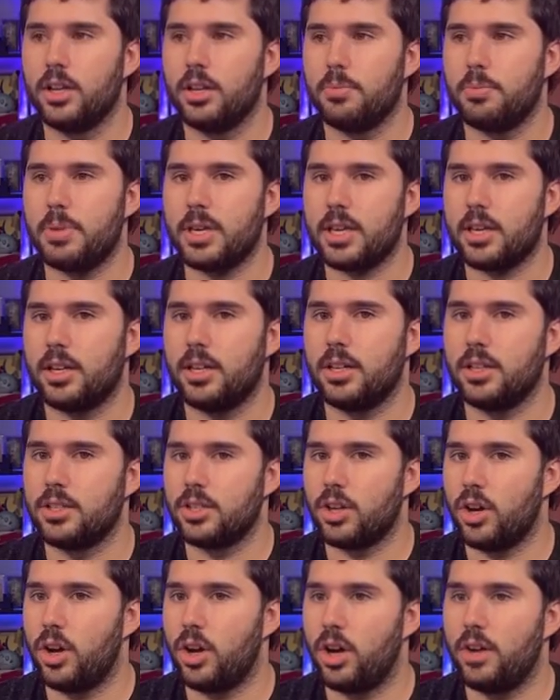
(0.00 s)
because
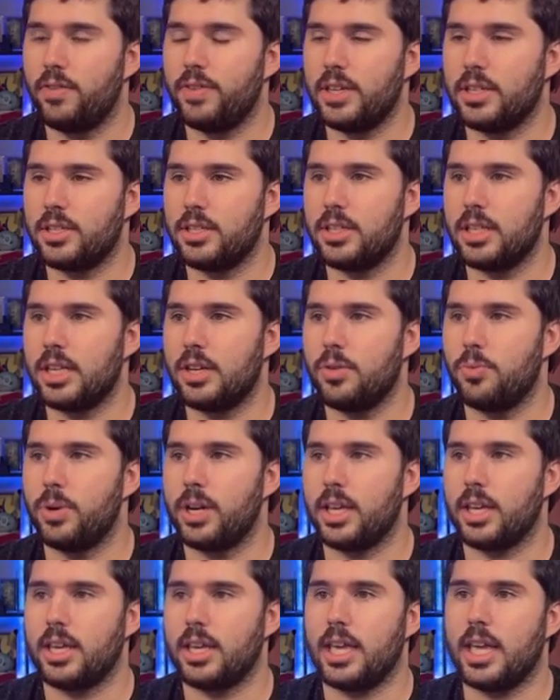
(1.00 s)
obviously when
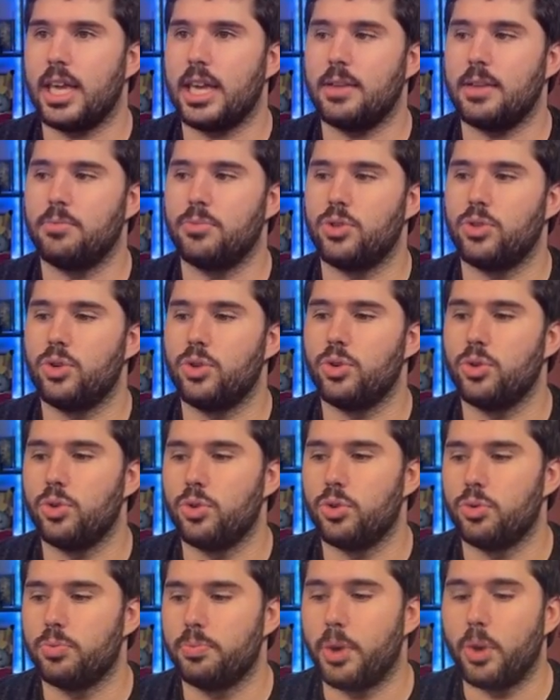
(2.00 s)
it came
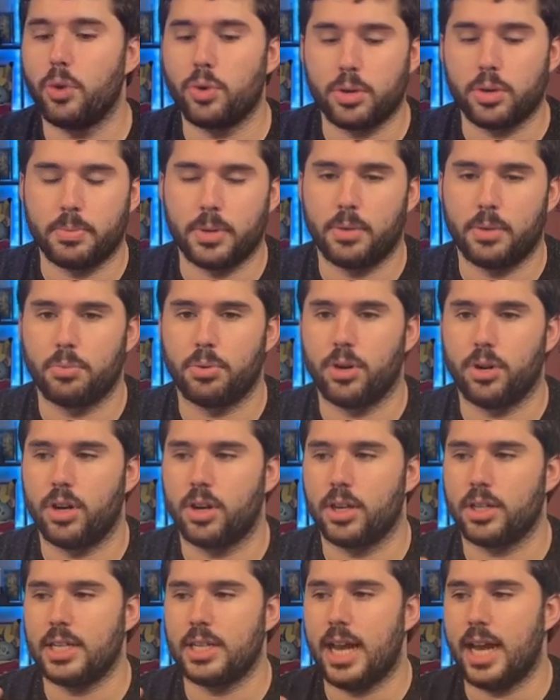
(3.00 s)
to Pokemon
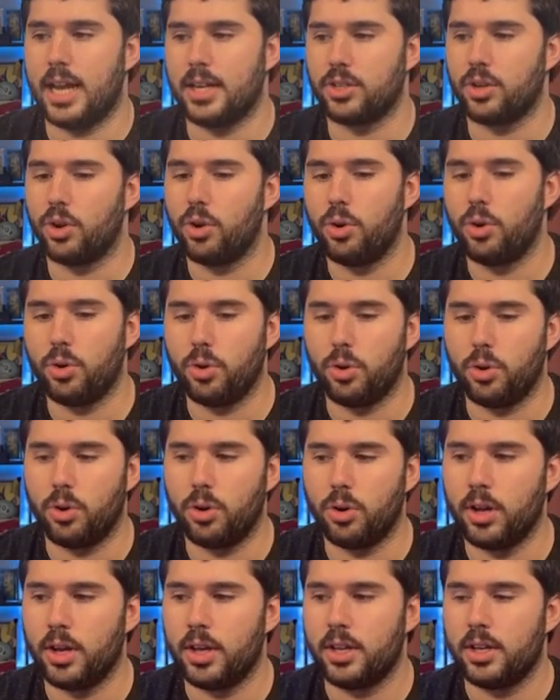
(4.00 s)
product as a
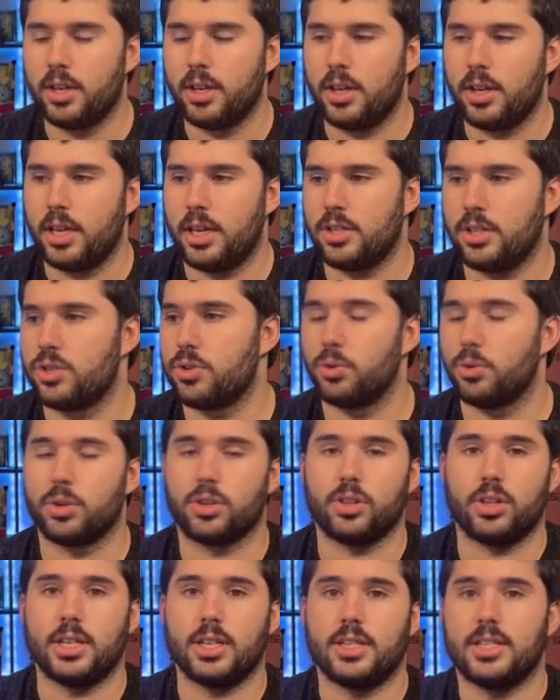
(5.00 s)
whole,
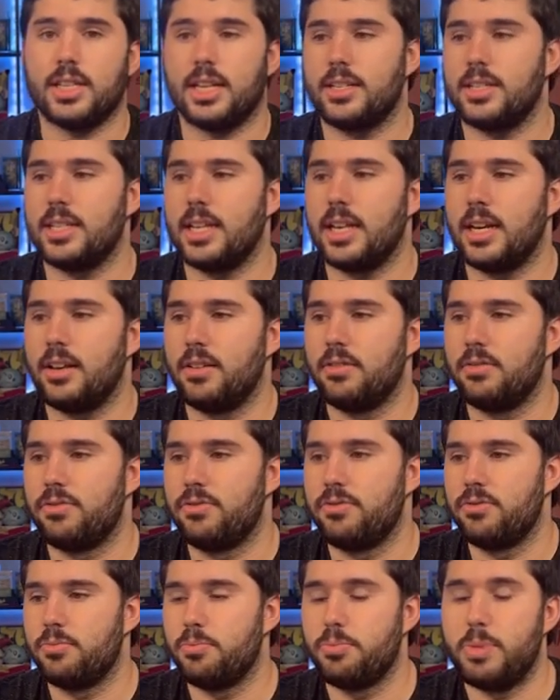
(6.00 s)
historically sets that
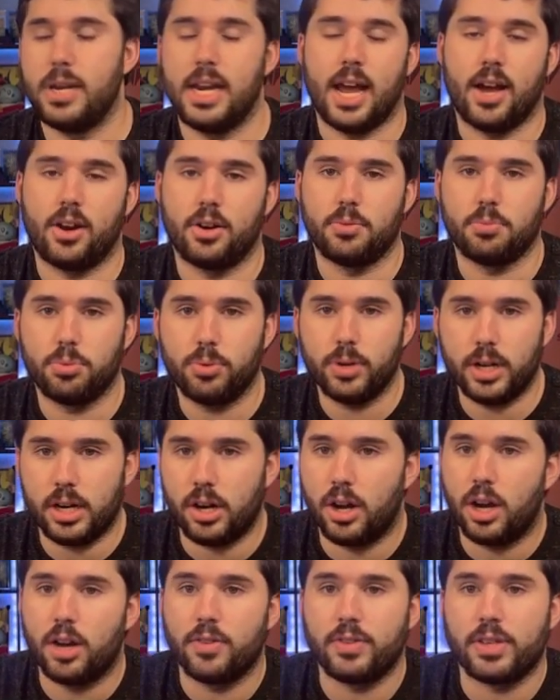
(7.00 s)
have been out of print
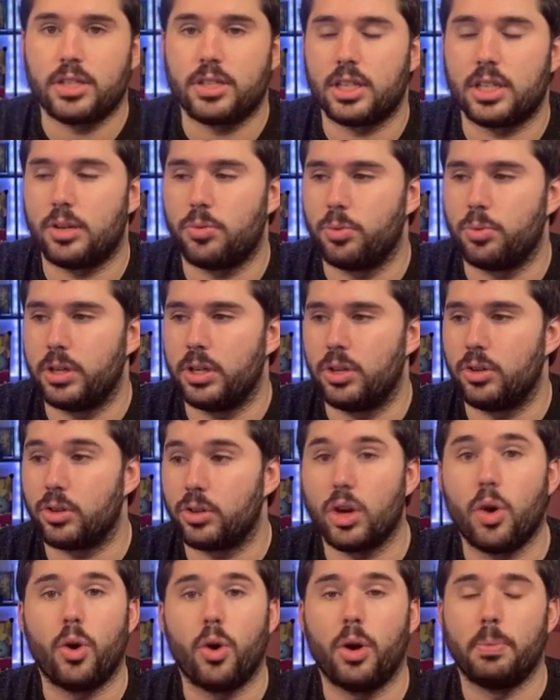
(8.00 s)
obviously will
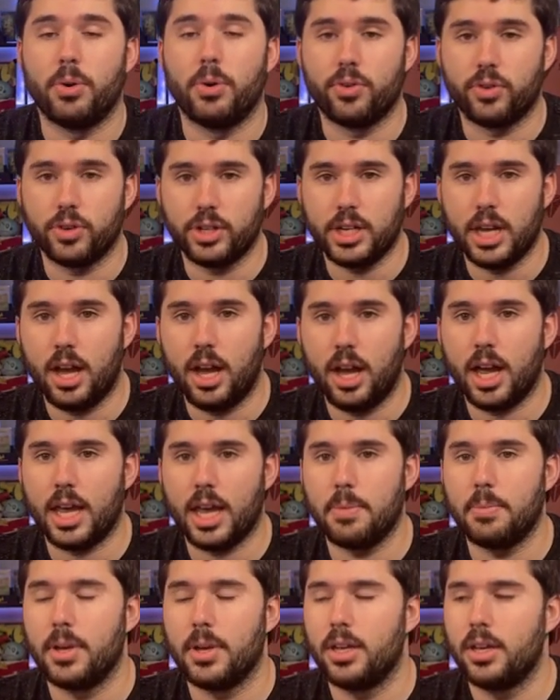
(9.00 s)
go up over
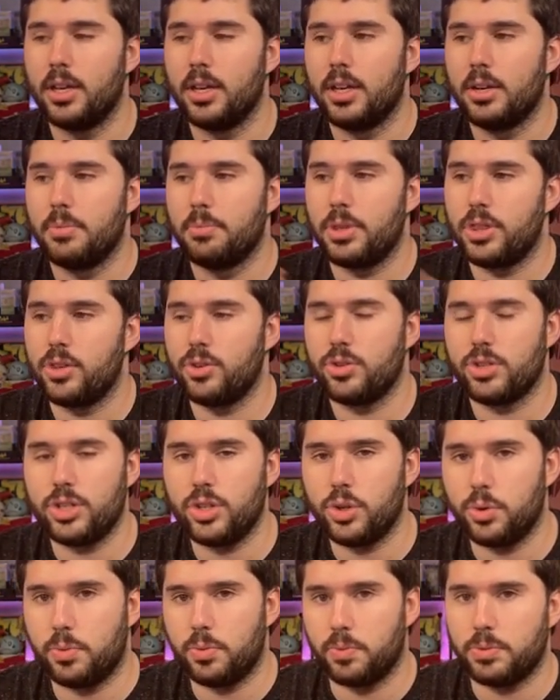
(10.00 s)
time, but there's
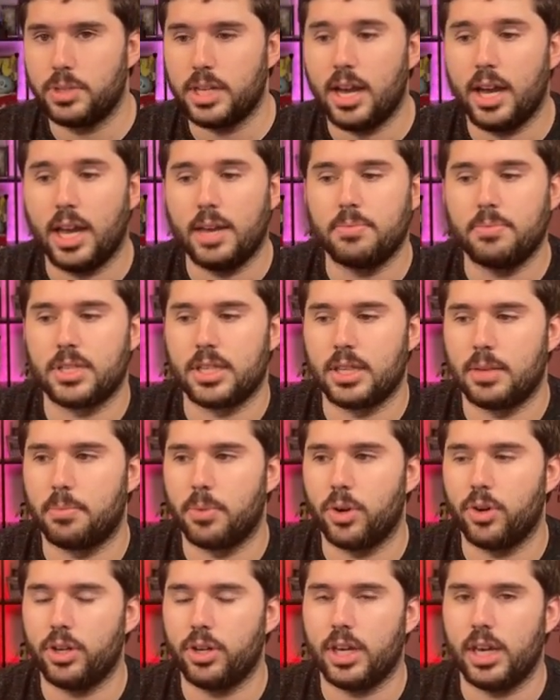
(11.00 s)
still times in the
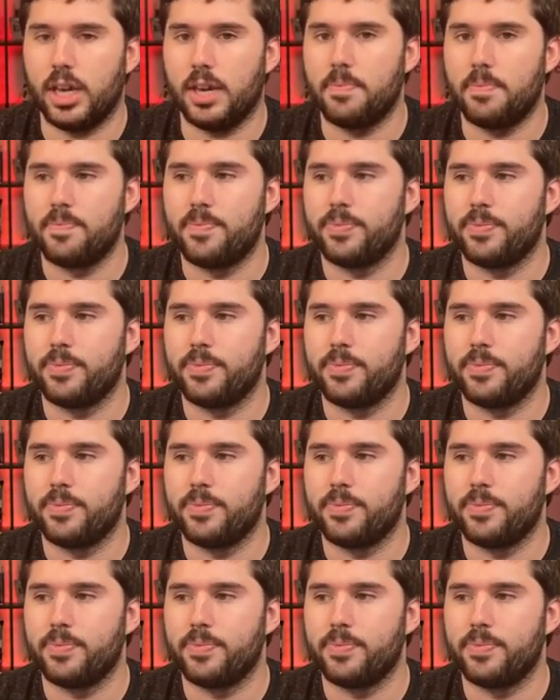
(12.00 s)
market